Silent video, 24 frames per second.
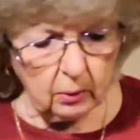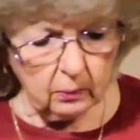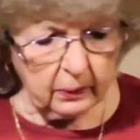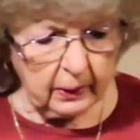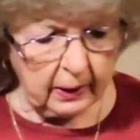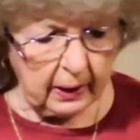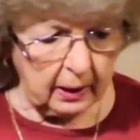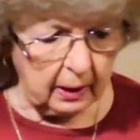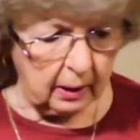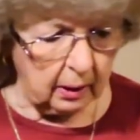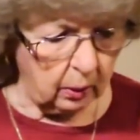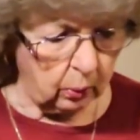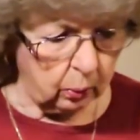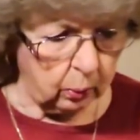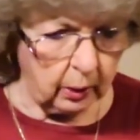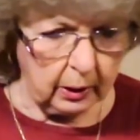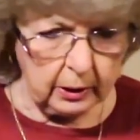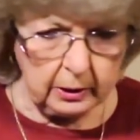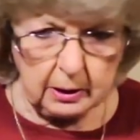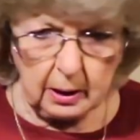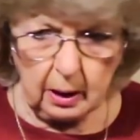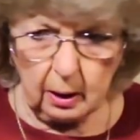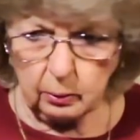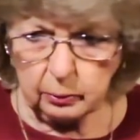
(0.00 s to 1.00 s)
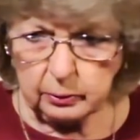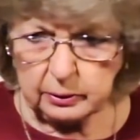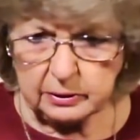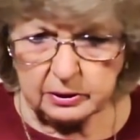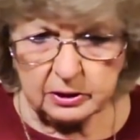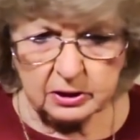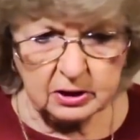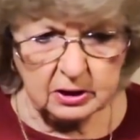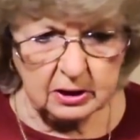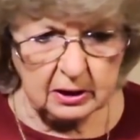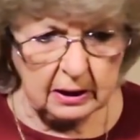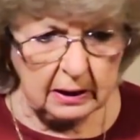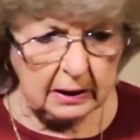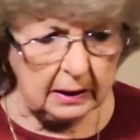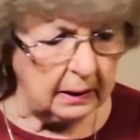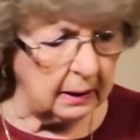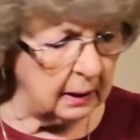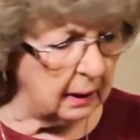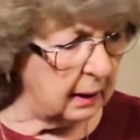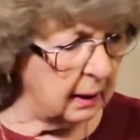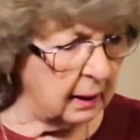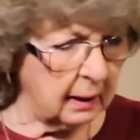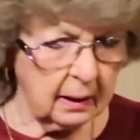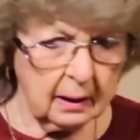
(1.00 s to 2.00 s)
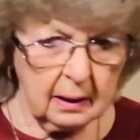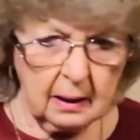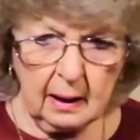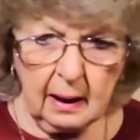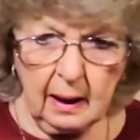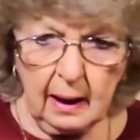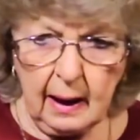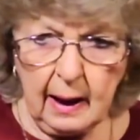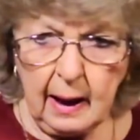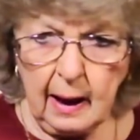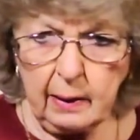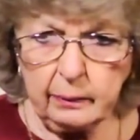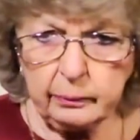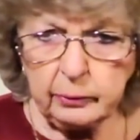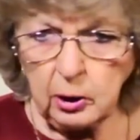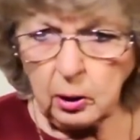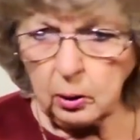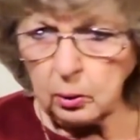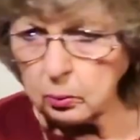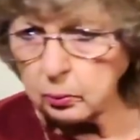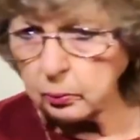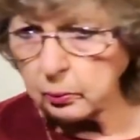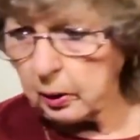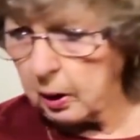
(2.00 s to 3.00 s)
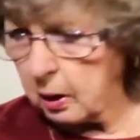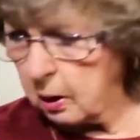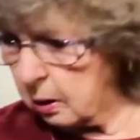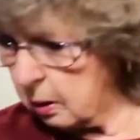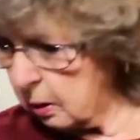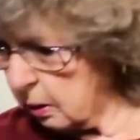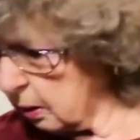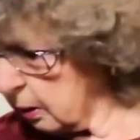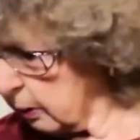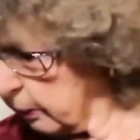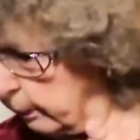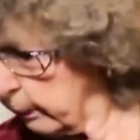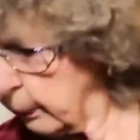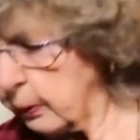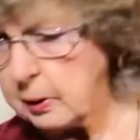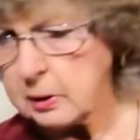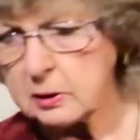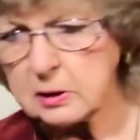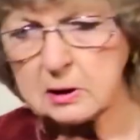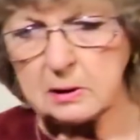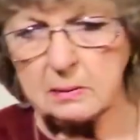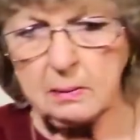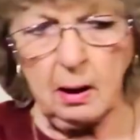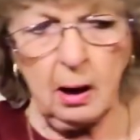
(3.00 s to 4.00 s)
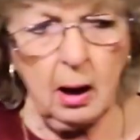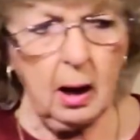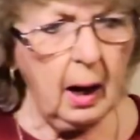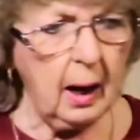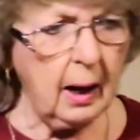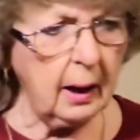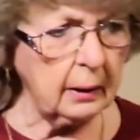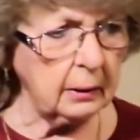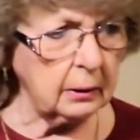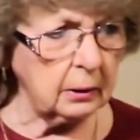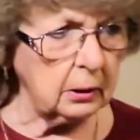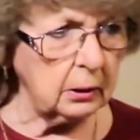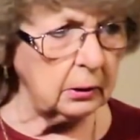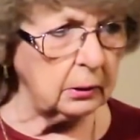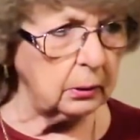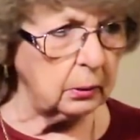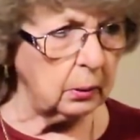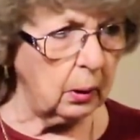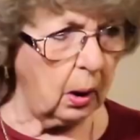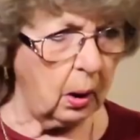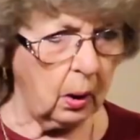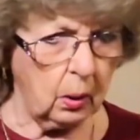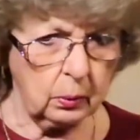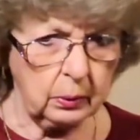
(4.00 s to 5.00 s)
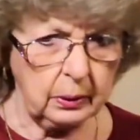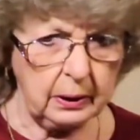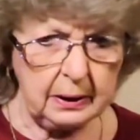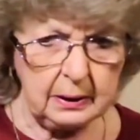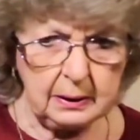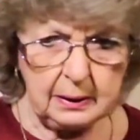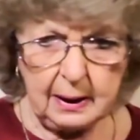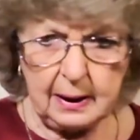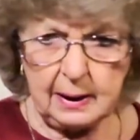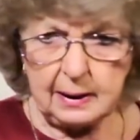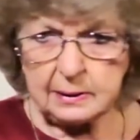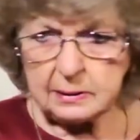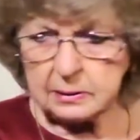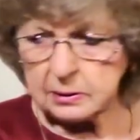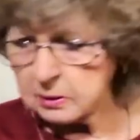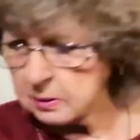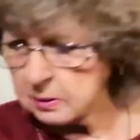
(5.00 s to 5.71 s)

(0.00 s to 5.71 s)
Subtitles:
over here where y'all can see. I'm going to put some hot glue on it and